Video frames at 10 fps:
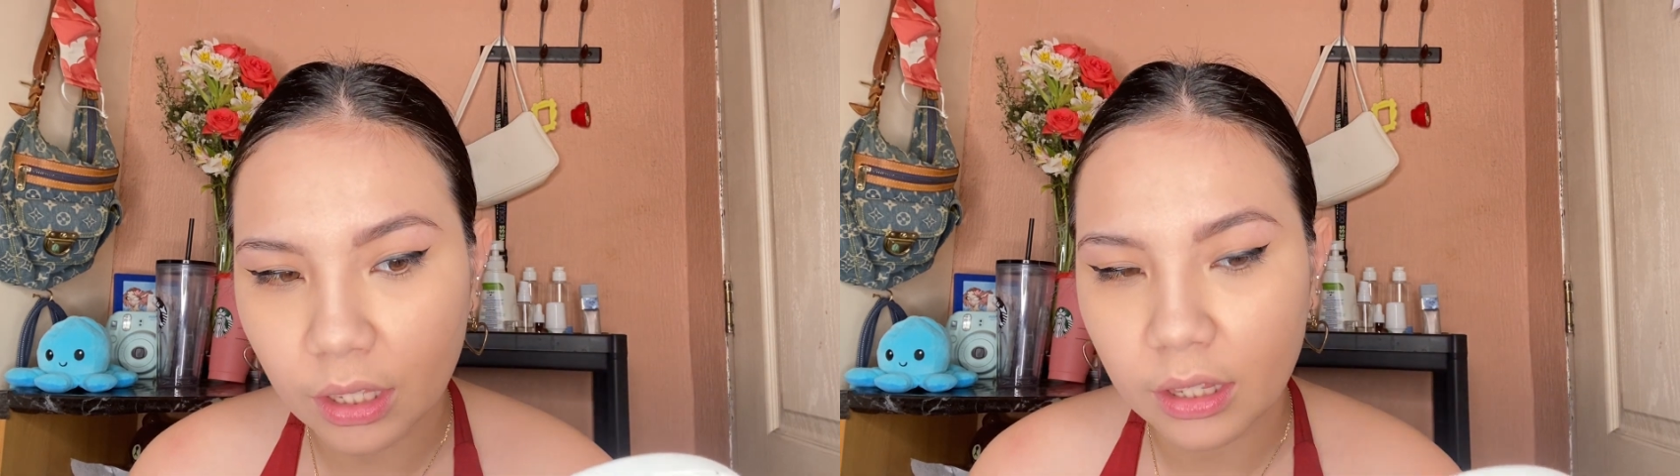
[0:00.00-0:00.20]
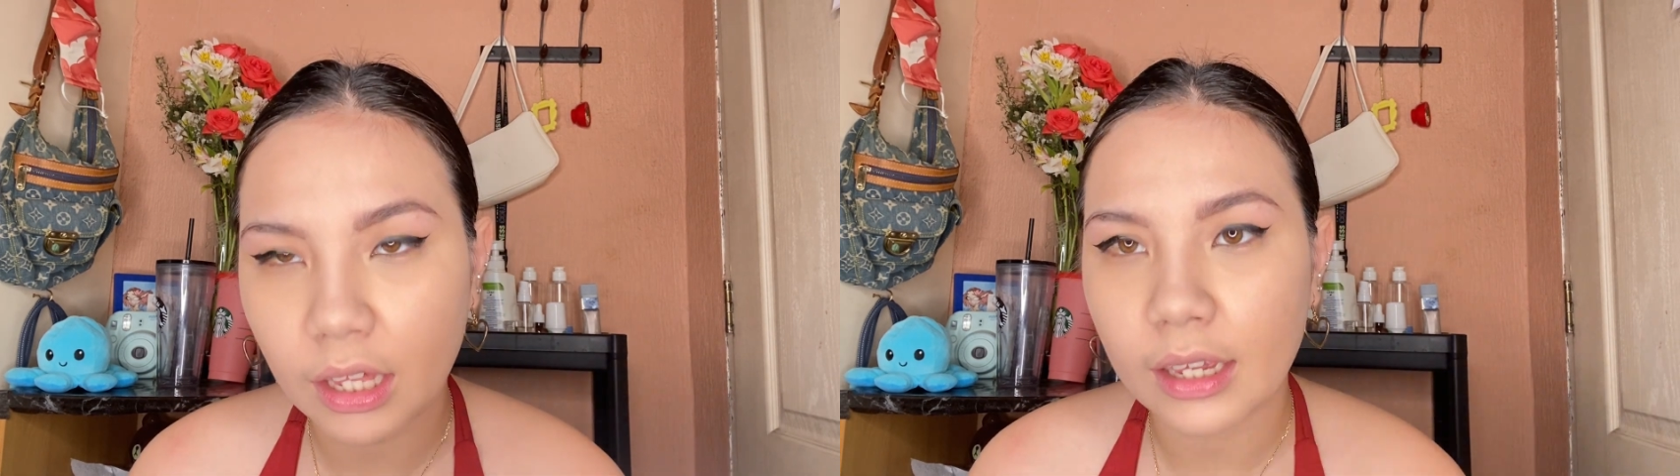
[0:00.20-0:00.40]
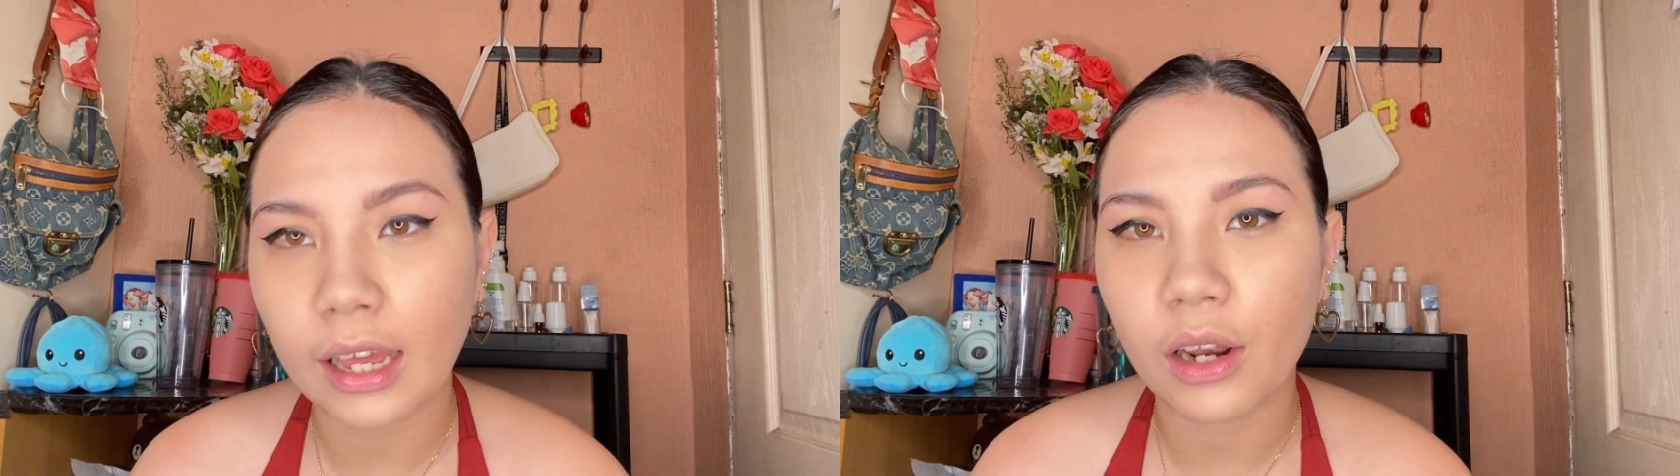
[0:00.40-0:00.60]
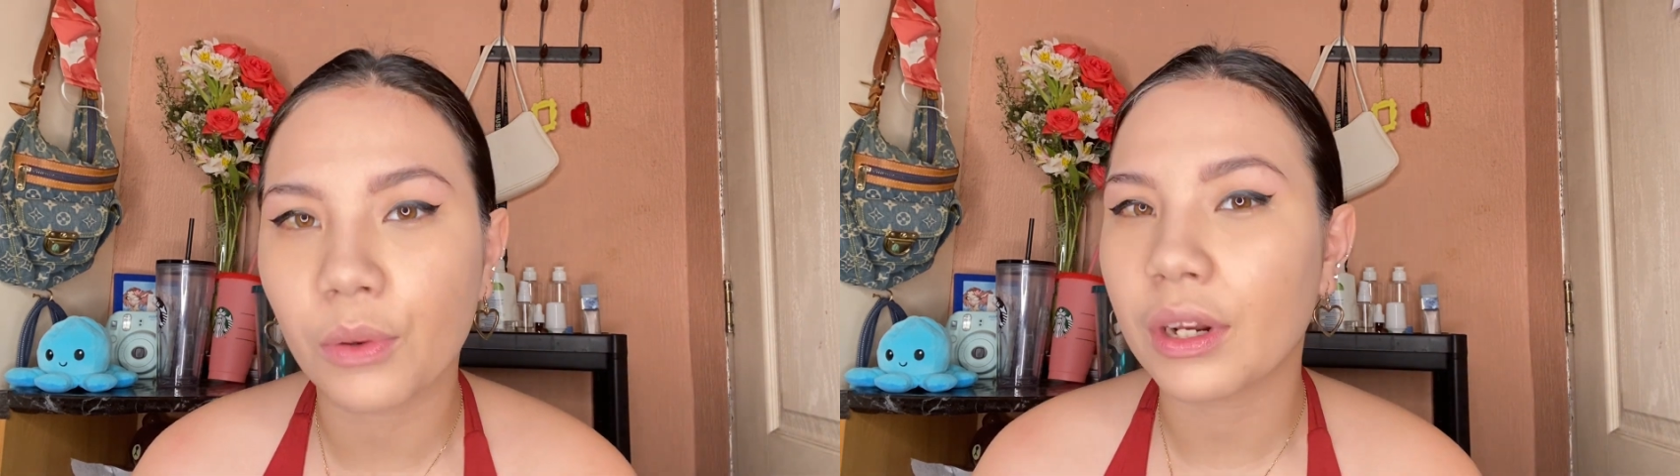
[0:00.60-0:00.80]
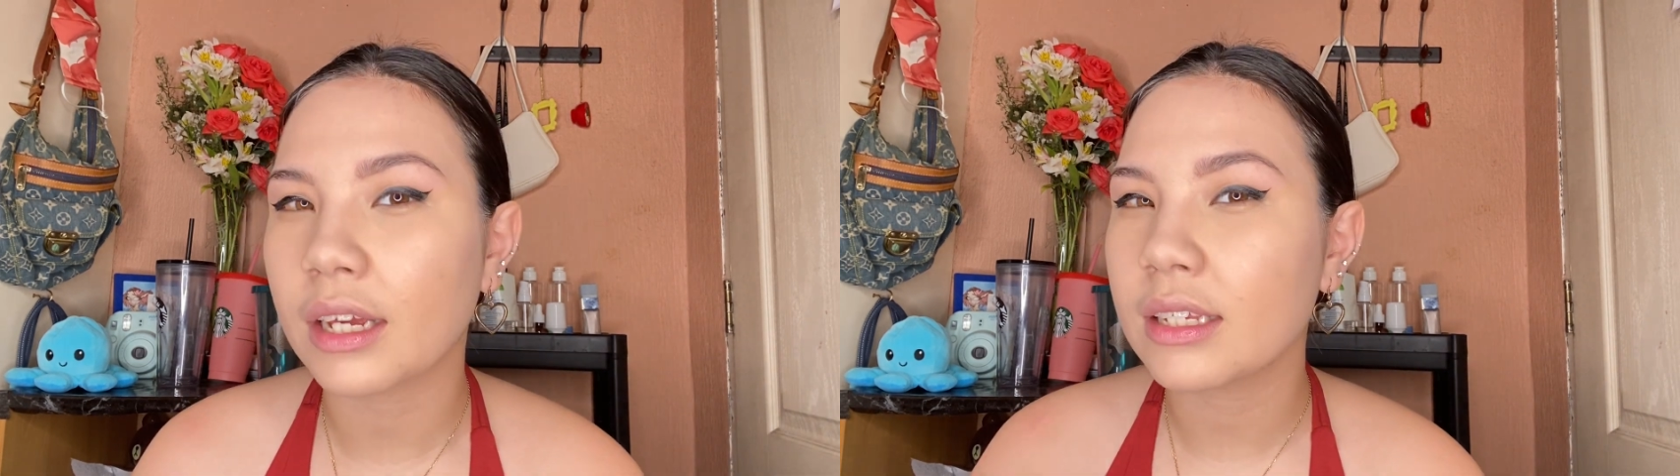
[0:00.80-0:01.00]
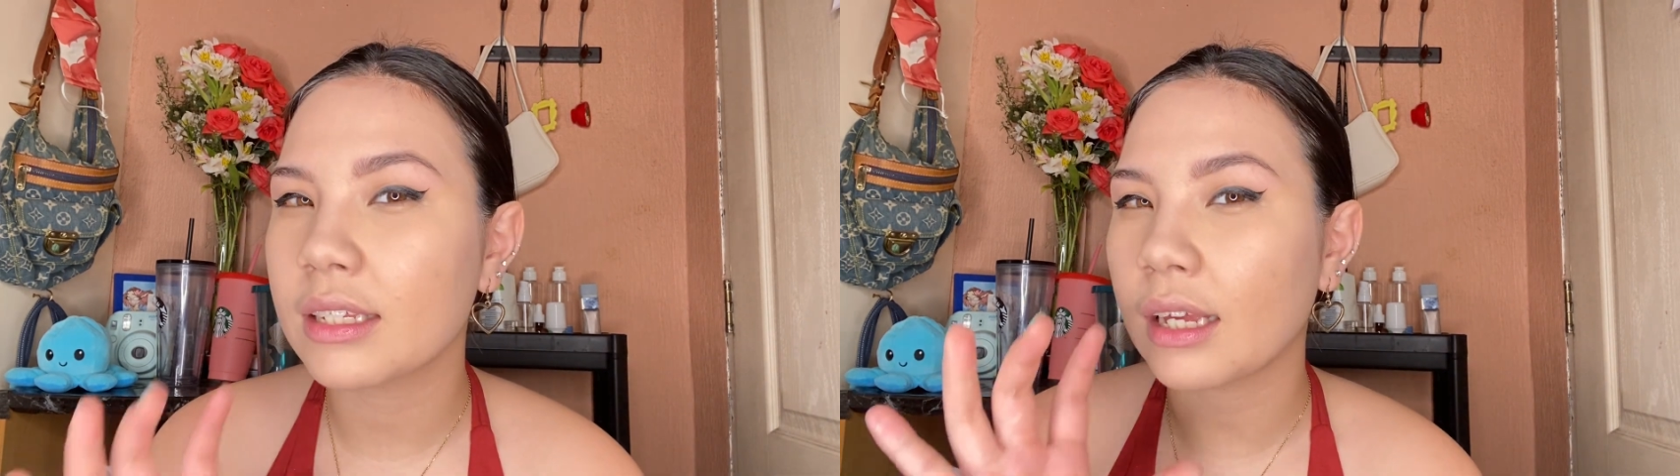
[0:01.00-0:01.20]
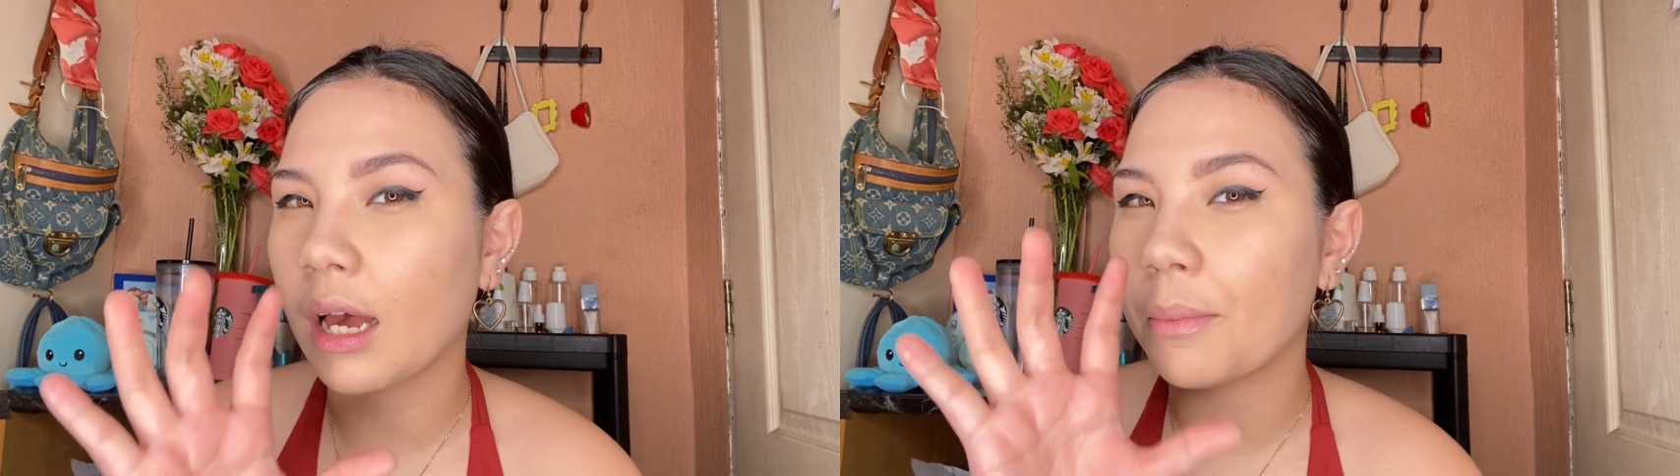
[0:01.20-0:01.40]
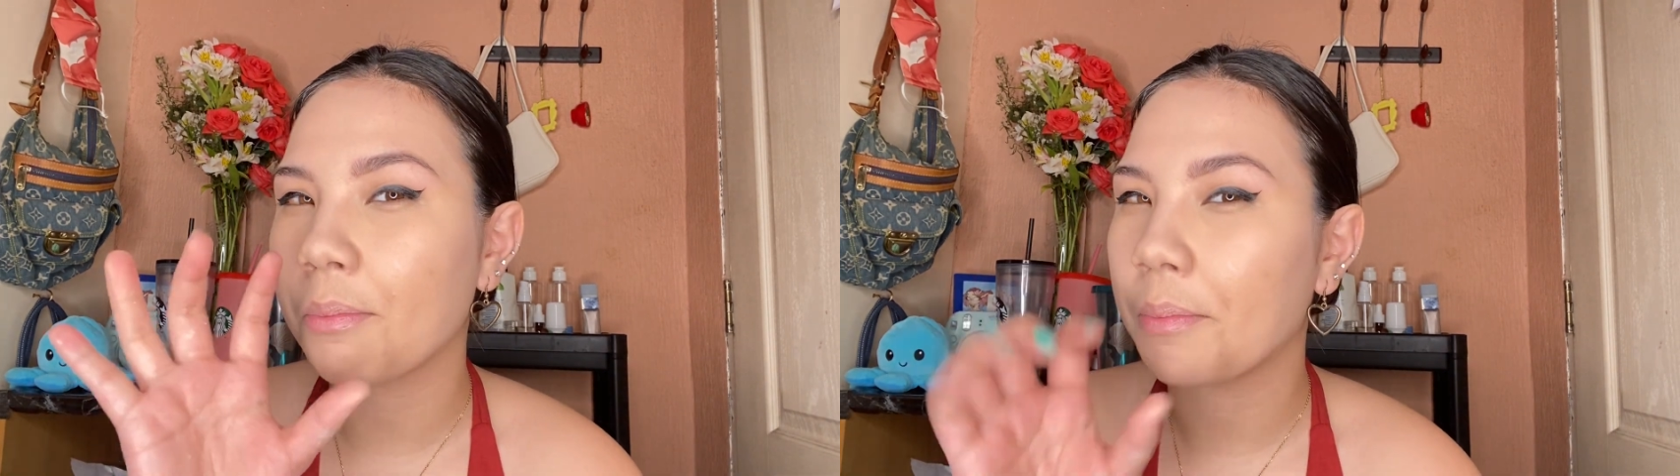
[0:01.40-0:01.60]
the yellowness a
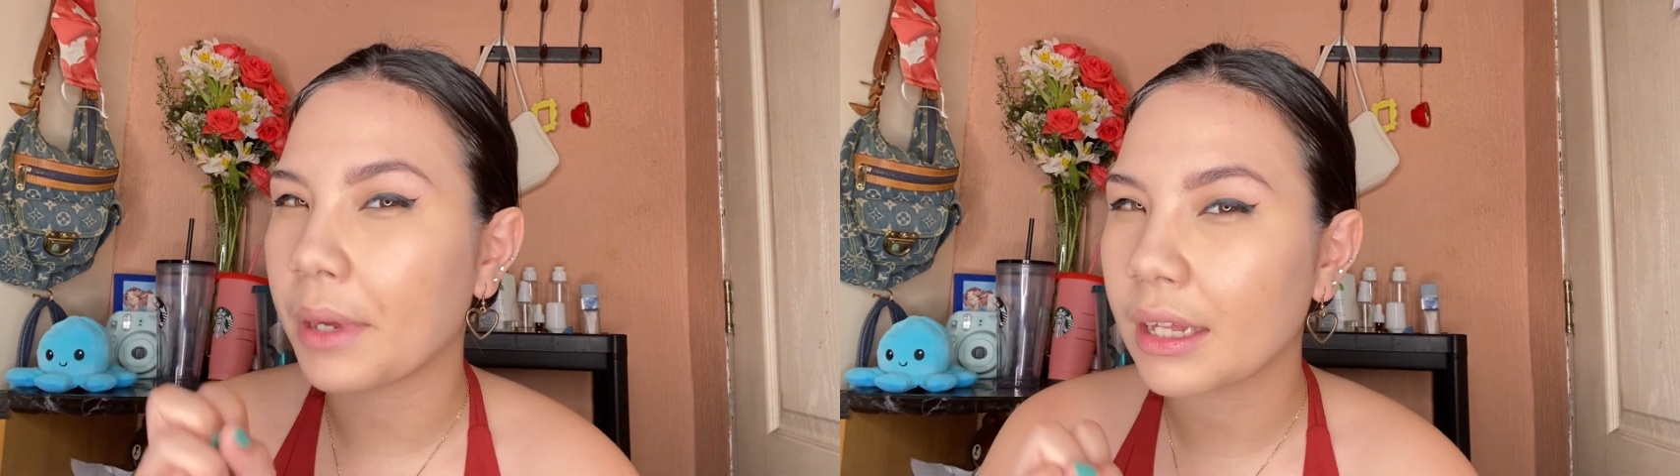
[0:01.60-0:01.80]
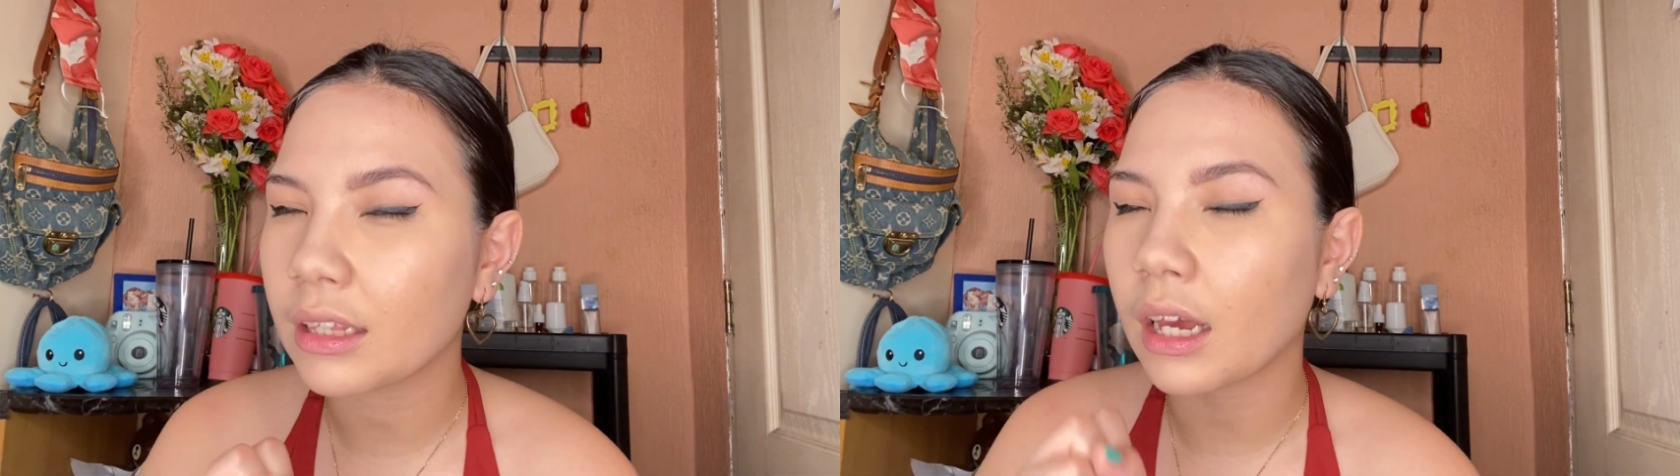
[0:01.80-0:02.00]
bit,